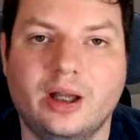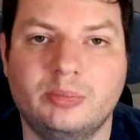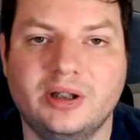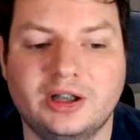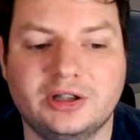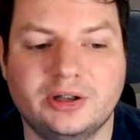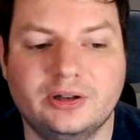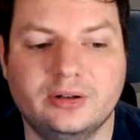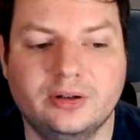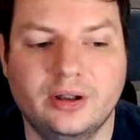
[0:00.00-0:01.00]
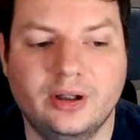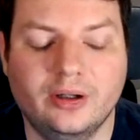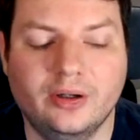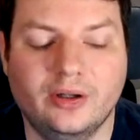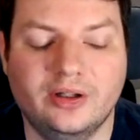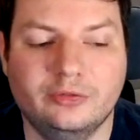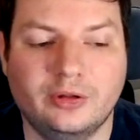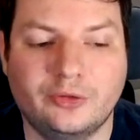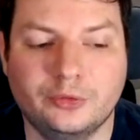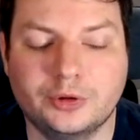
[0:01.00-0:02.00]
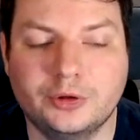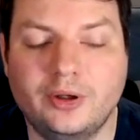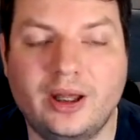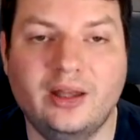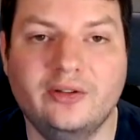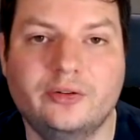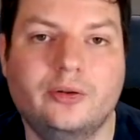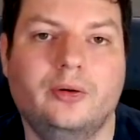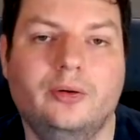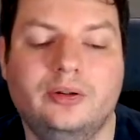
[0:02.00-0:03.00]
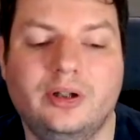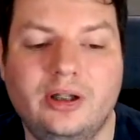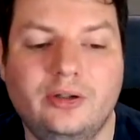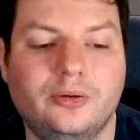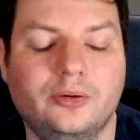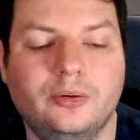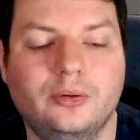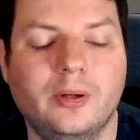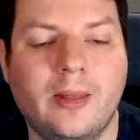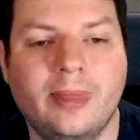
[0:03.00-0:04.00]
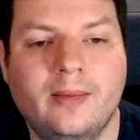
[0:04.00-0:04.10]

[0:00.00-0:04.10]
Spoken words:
application infrastructure as code into